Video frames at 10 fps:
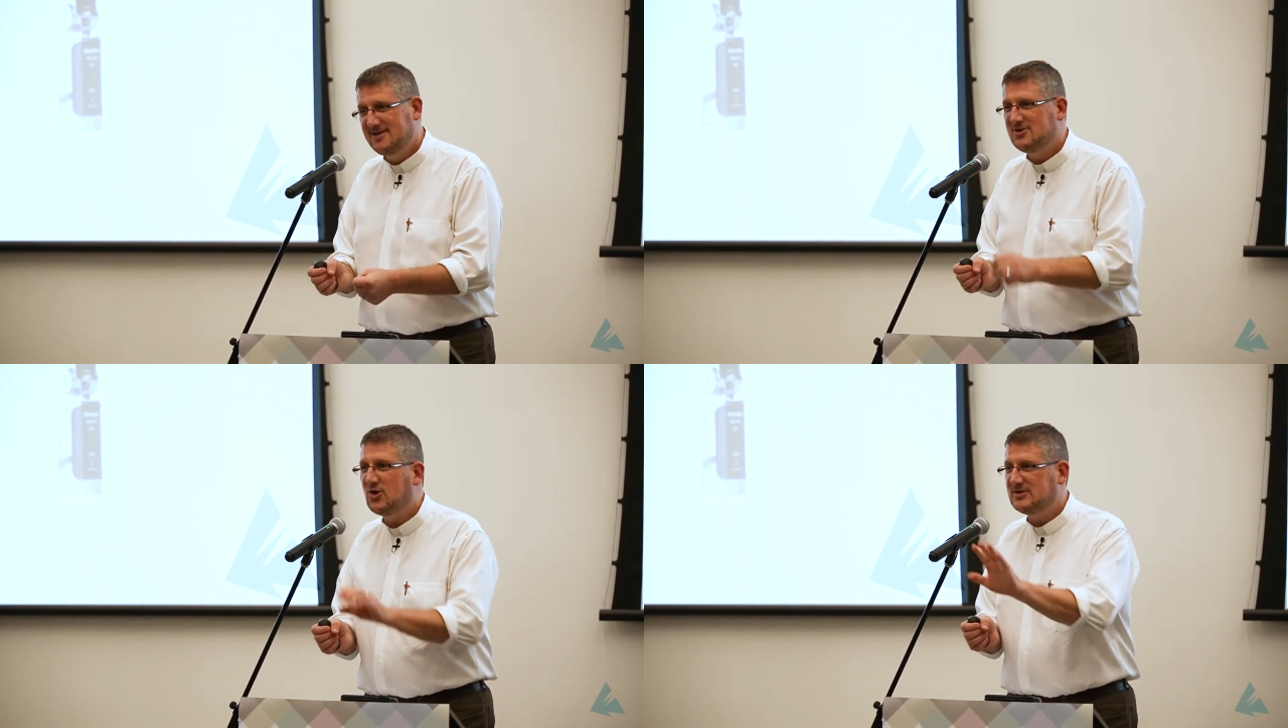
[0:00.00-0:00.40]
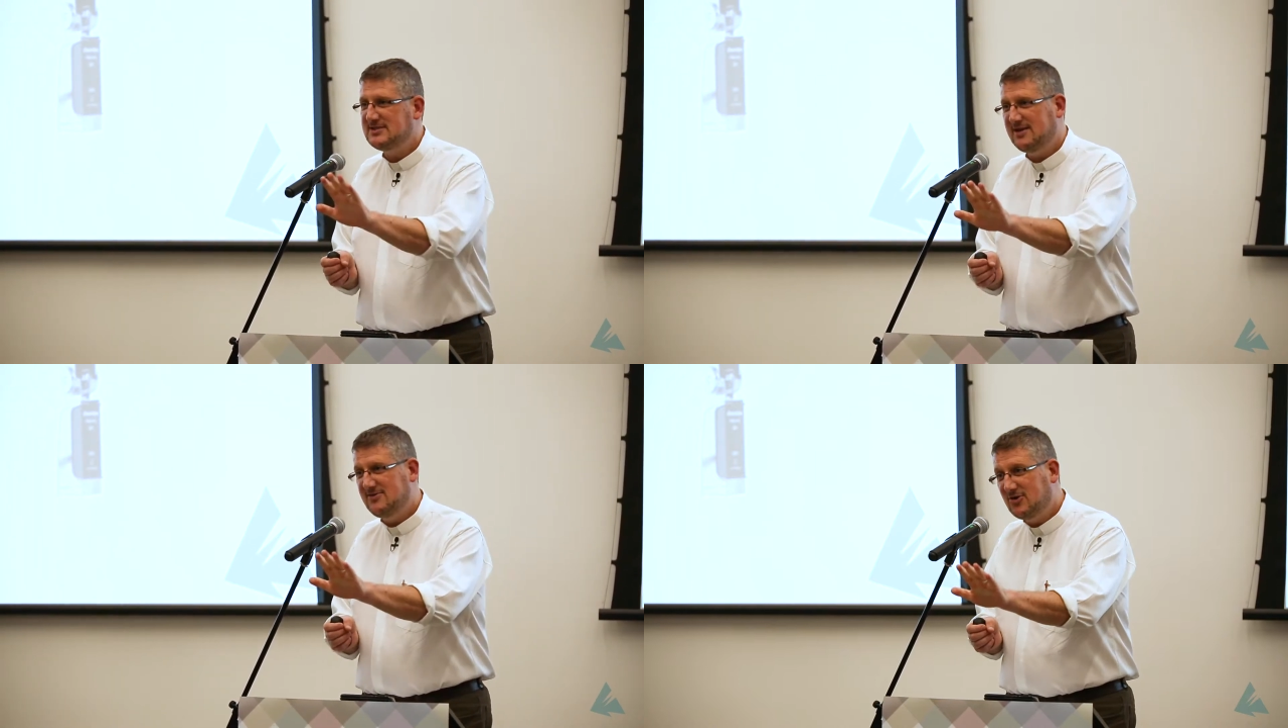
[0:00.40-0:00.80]
not
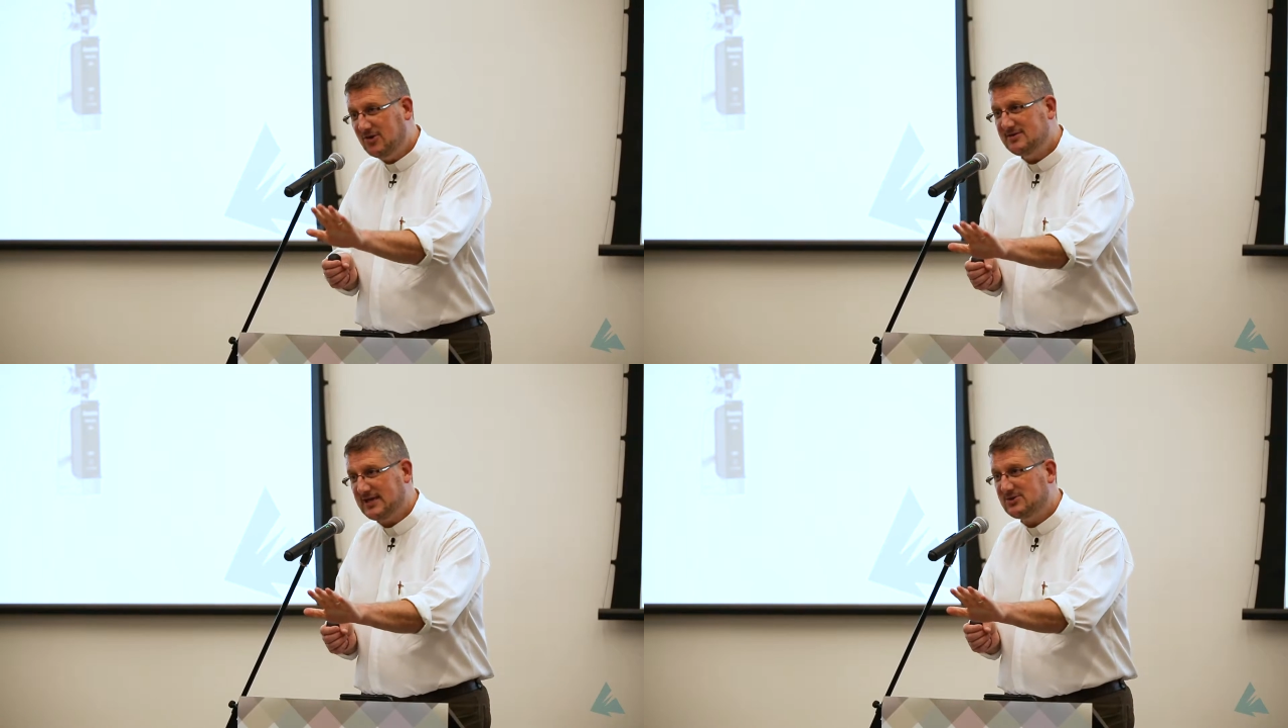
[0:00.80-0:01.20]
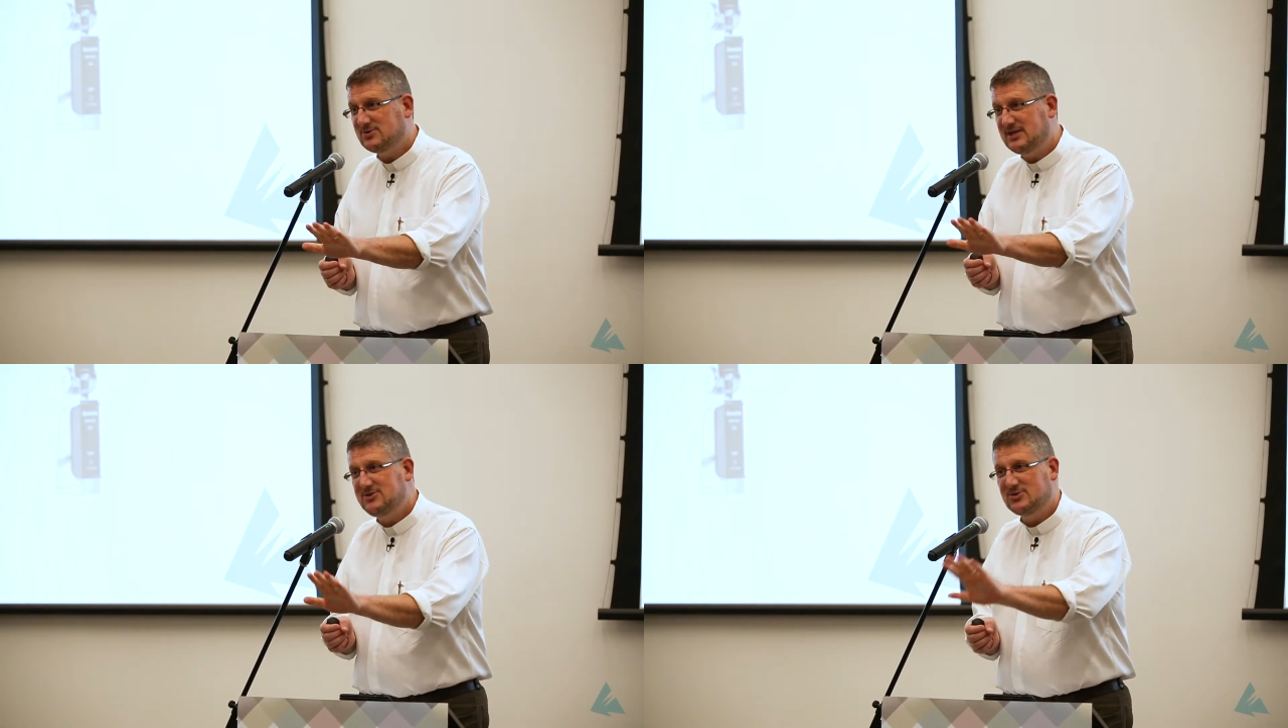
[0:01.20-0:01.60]
on actual
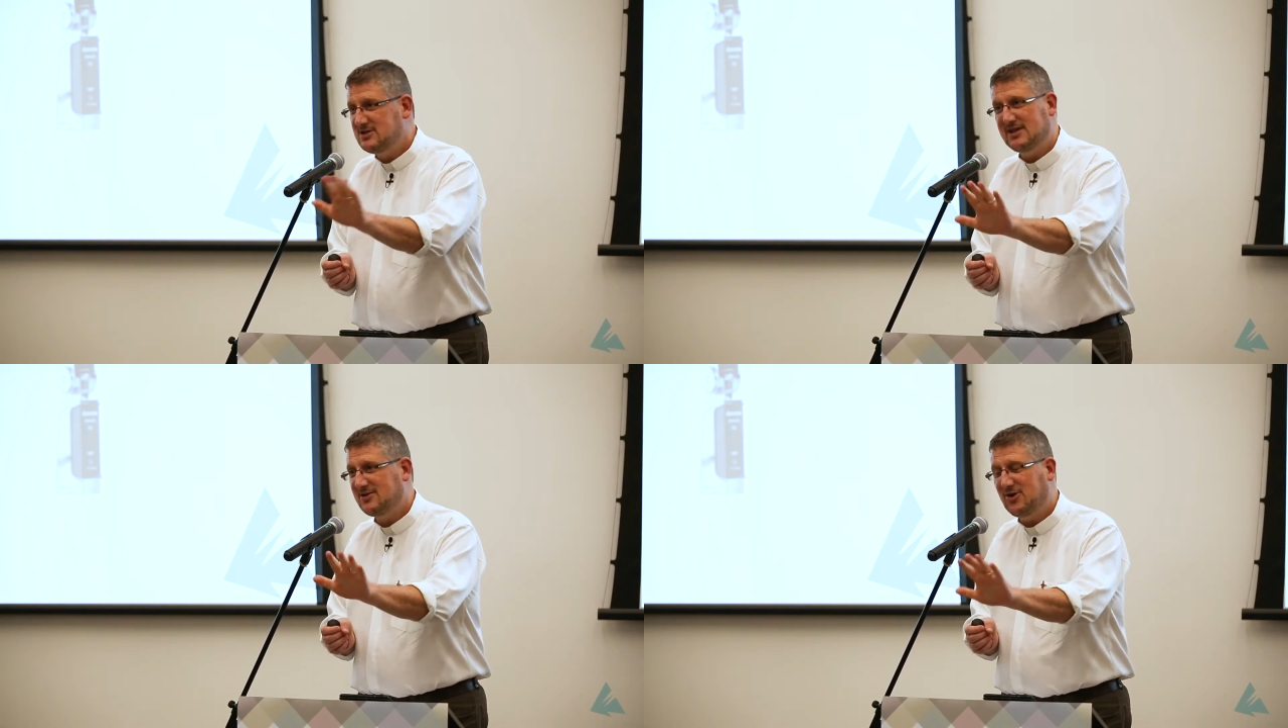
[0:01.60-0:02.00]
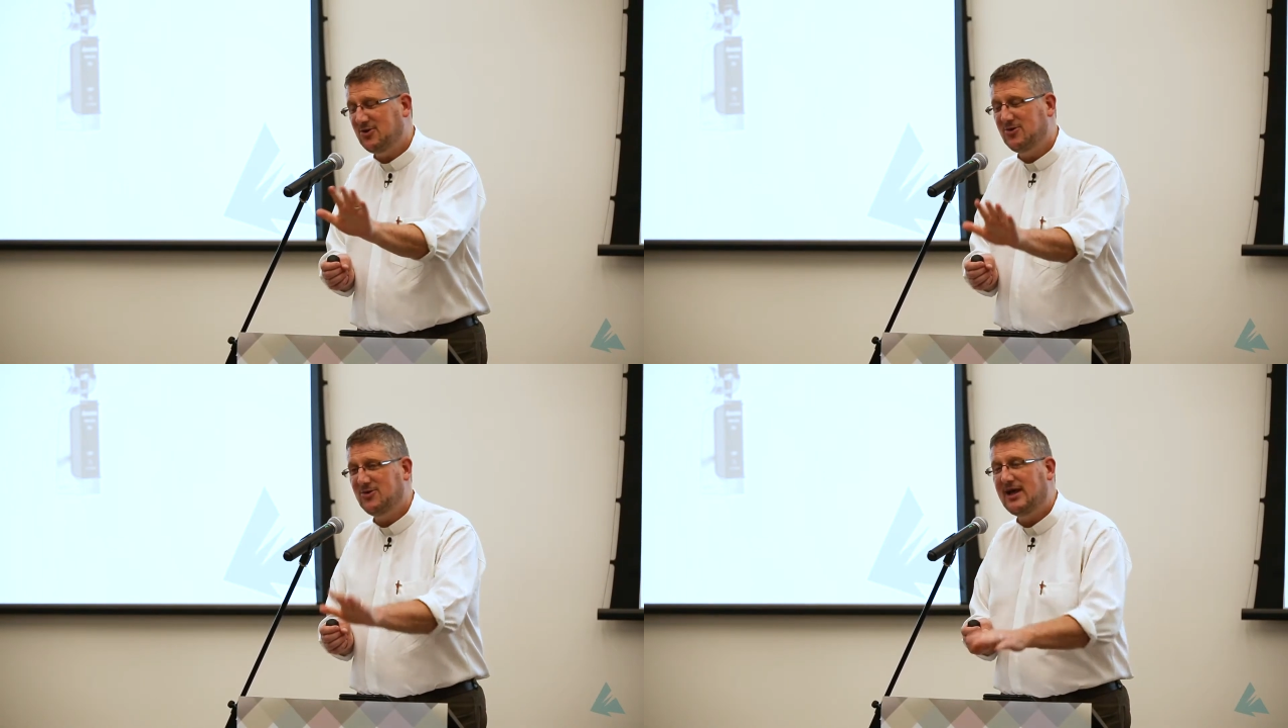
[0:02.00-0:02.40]
TED Talks, you can go
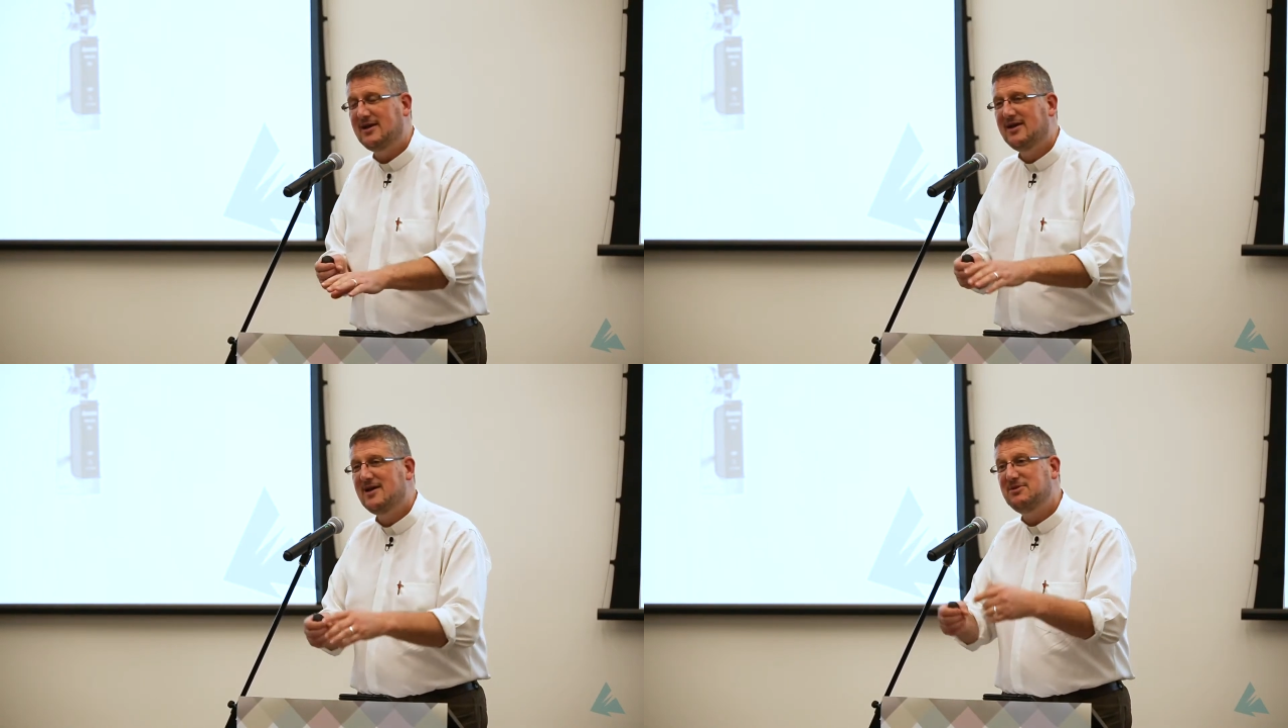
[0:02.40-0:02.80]
Google that,